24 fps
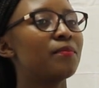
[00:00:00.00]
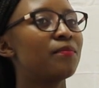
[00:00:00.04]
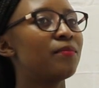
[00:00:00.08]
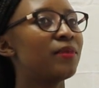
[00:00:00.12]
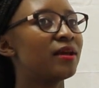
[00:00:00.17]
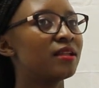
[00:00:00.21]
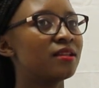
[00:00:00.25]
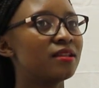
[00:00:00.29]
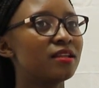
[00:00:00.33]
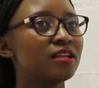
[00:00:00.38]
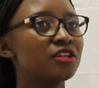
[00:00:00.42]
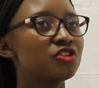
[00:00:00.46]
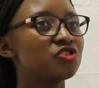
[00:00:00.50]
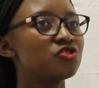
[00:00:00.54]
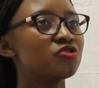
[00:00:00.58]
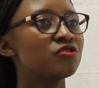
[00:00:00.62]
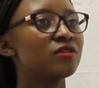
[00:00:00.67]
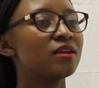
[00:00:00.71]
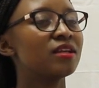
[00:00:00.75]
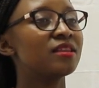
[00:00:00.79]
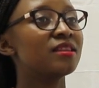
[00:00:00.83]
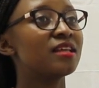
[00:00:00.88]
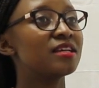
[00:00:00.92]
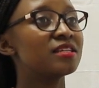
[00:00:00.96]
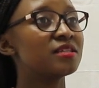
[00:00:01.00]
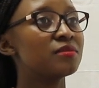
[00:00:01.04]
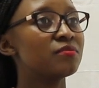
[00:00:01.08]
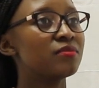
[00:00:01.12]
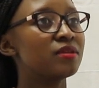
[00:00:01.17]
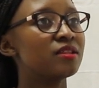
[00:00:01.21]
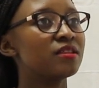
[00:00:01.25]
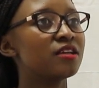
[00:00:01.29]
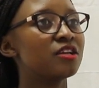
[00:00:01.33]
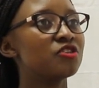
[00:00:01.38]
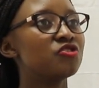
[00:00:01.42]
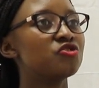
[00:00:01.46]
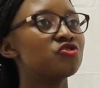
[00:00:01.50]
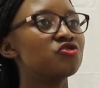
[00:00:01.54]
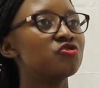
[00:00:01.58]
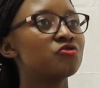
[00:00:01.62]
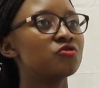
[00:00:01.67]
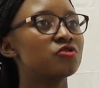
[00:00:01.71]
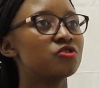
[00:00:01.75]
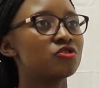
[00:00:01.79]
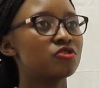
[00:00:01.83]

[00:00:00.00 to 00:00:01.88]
but it should, it doesn't mean that you should